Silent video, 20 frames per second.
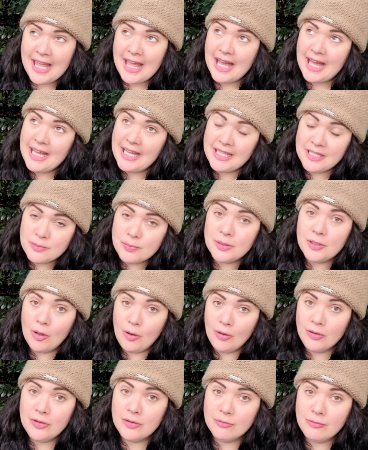and with
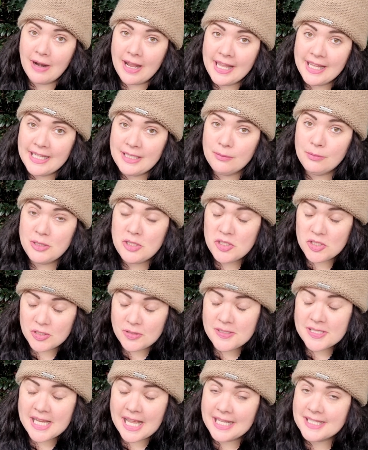all the rain, we
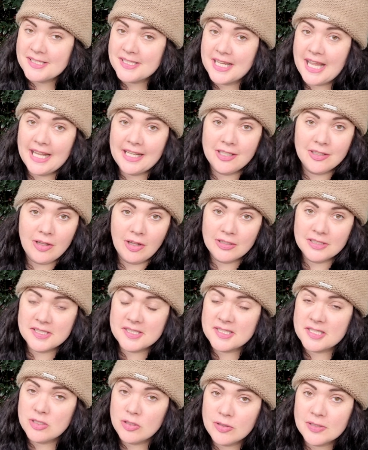do tend to get a lot of
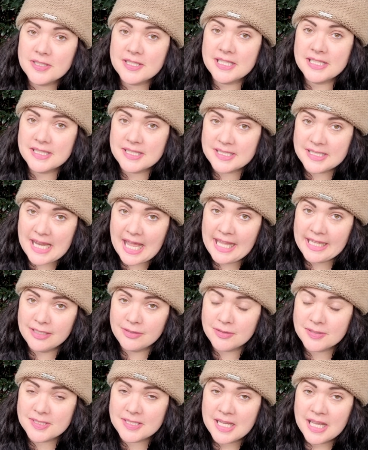slugs and
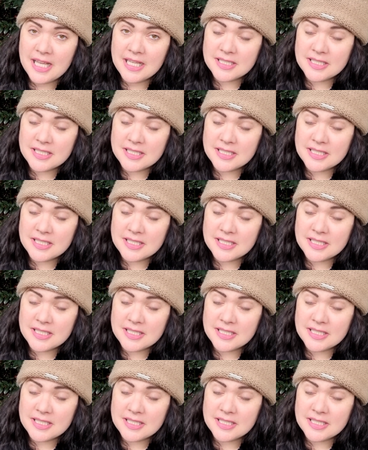snails.